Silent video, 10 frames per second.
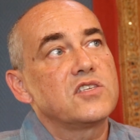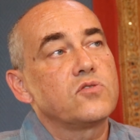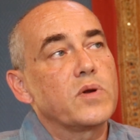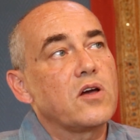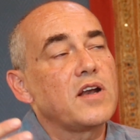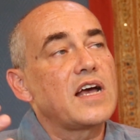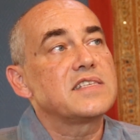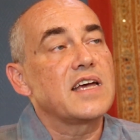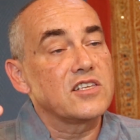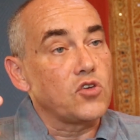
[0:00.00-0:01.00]
is to
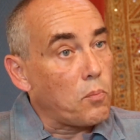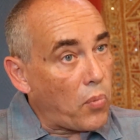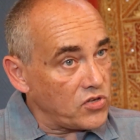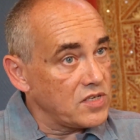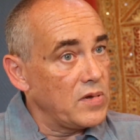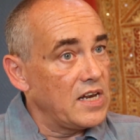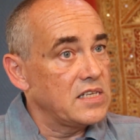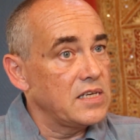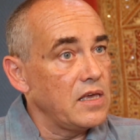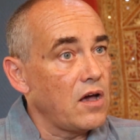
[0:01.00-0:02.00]
recognize there is a
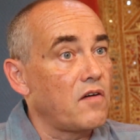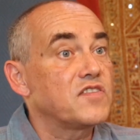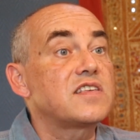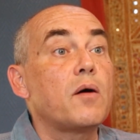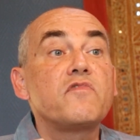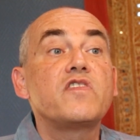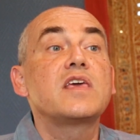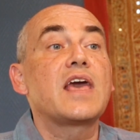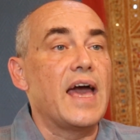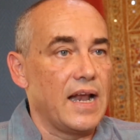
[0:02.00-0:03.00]
possibility of
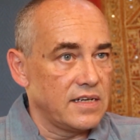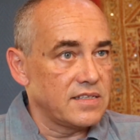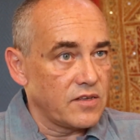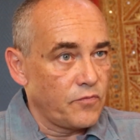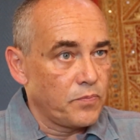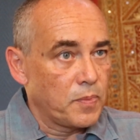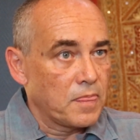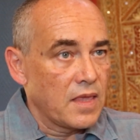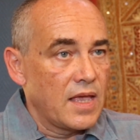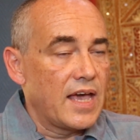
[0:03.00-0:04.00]
something else.
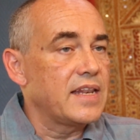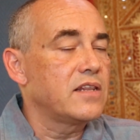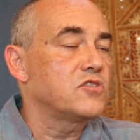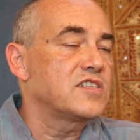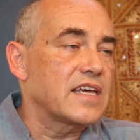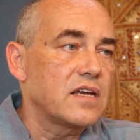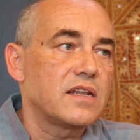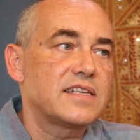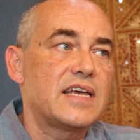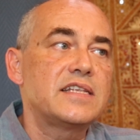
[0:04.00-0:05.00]
And the
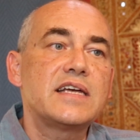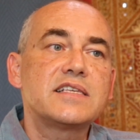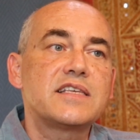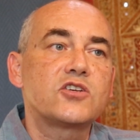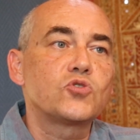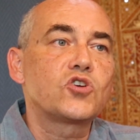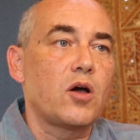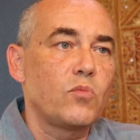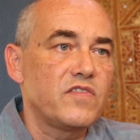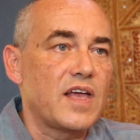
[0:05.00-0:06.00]
second sentence that should
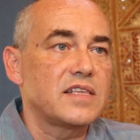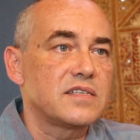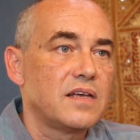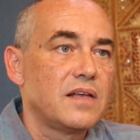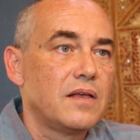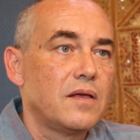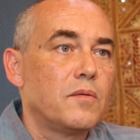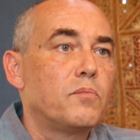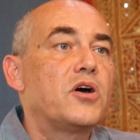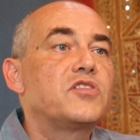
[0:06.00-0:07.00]
come with that,
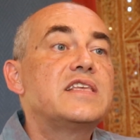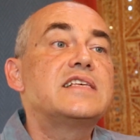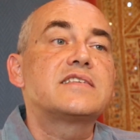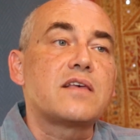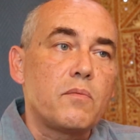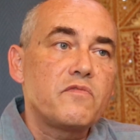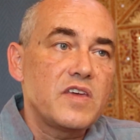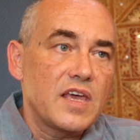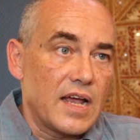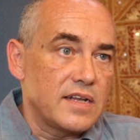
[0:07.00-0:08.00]
but this
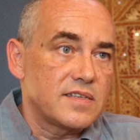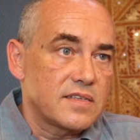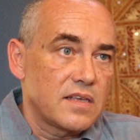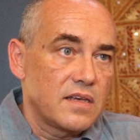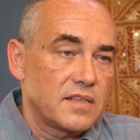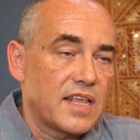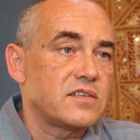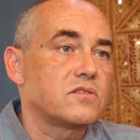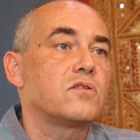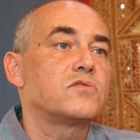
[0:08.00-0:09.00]
something else
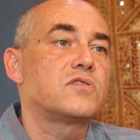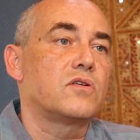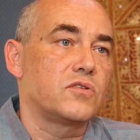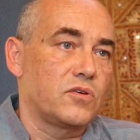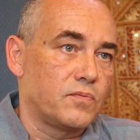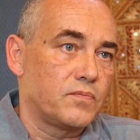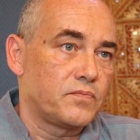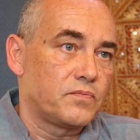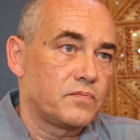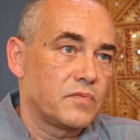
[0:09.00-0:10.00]
doesn't concern you,
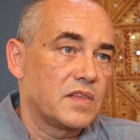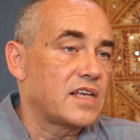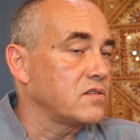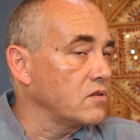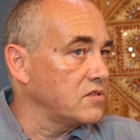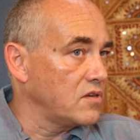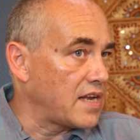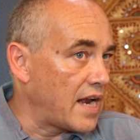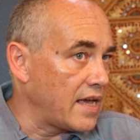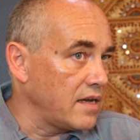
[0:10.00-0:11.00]
doesn't
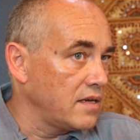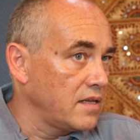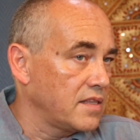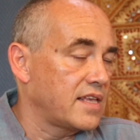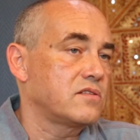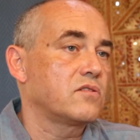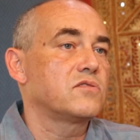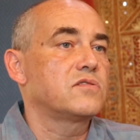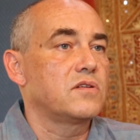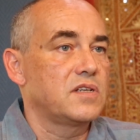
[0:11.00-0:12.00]
concern Alain, doesn't
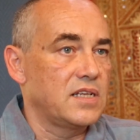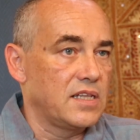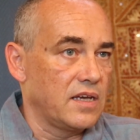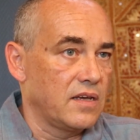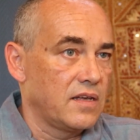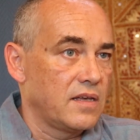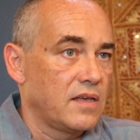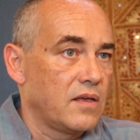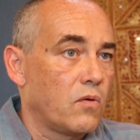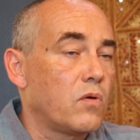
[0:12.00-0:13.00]
concern Didier.
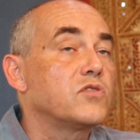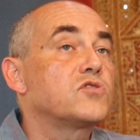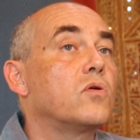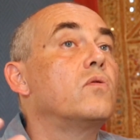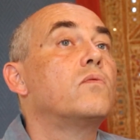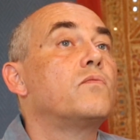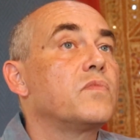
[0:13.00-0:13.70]
So,